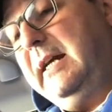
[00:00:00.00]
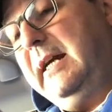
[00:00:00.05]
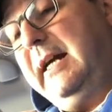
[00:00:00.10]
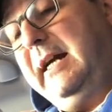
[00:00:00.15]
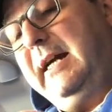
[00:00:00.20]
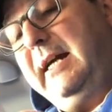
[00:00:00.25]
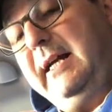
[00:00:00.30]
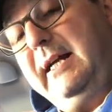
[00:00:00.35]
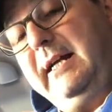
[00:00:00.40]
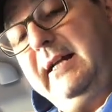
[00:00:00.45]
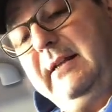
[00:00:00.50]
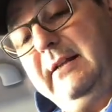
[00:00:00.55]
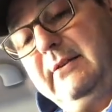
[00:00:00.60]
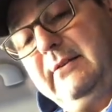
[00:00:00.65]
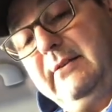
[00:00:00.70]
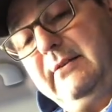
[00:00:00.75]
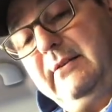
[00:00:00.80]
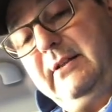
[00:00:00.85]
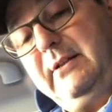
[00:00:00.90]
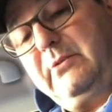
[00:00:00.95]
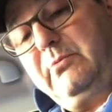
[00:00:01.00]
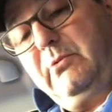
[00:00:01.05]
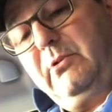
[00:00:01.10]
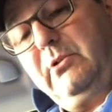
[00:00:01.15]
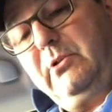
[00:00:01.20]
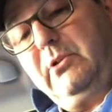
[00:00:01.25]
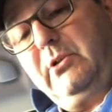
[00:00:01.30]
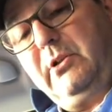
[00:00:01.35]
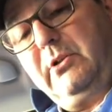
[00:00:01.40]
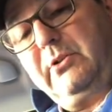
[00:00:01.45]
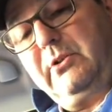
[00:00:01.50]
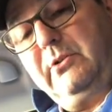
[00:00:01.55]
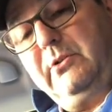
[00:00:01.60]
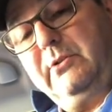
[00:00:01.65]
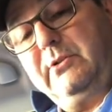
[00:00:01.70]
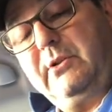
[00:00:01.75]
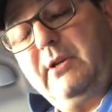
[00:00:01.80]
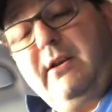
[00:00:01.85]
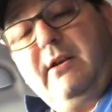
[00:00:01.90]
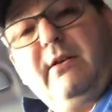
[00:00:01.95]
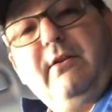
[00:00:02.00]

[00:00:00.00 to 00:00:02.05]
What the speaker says: And this one cost us